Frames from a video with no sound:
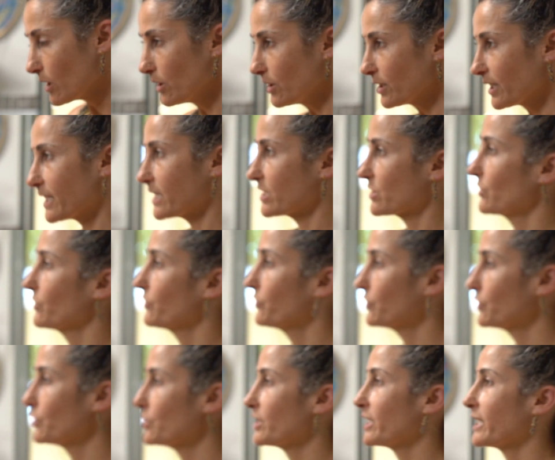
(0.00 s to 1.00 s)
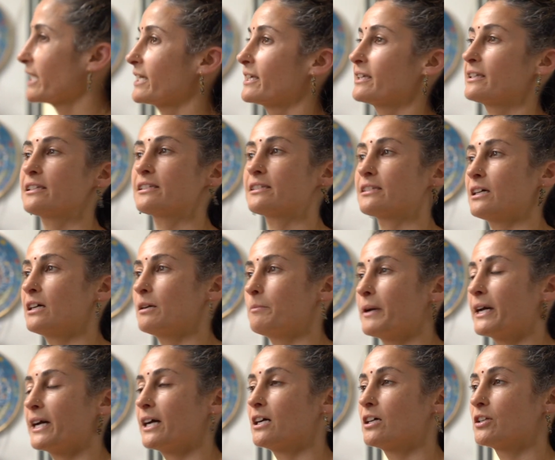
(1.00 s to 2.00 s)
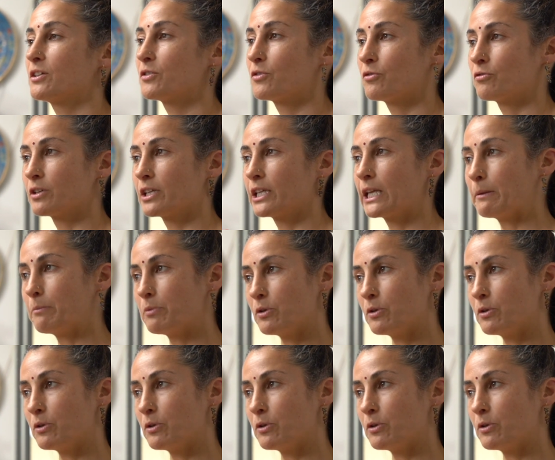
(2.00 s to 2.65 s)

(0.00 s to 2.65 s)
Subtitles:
Okay, so a few things about really